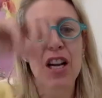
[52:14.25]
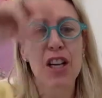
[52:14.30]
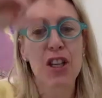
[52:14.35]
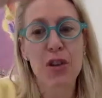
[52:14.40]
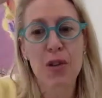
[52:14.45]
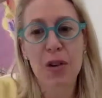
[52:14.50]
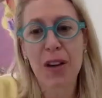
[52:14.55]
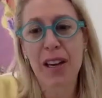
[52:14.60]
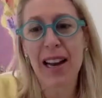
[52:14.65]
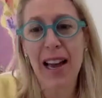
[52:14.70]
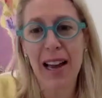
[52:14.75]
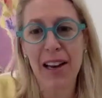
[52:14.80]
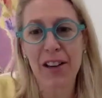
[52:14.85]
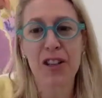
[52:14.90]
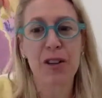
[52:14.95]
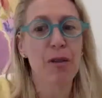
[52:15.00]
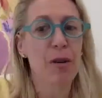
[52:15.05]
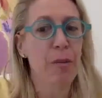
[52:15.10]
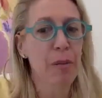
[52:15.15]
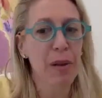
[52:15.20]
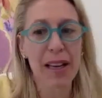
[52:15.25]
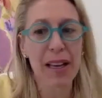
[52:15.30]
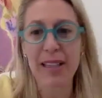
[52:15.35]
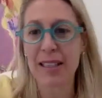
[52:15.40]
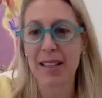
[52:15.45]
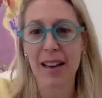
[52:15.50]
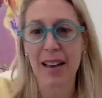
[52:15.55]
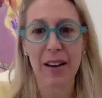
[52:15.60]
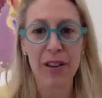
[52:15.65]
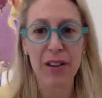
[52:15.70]
You can actually
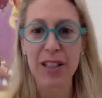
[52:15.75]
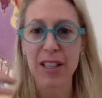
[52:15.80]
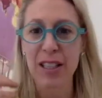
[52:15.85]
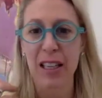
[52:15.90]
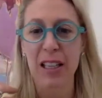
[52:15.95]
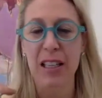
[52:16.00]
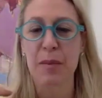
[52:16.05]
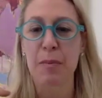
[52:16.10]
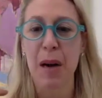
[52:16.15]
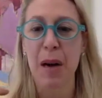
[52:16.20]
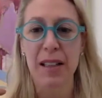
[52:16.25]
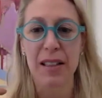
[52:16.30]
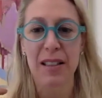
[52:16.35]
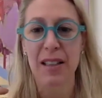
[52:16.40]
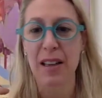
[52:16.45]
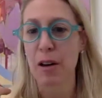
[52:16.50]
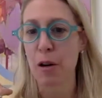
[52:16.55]
replace that every six months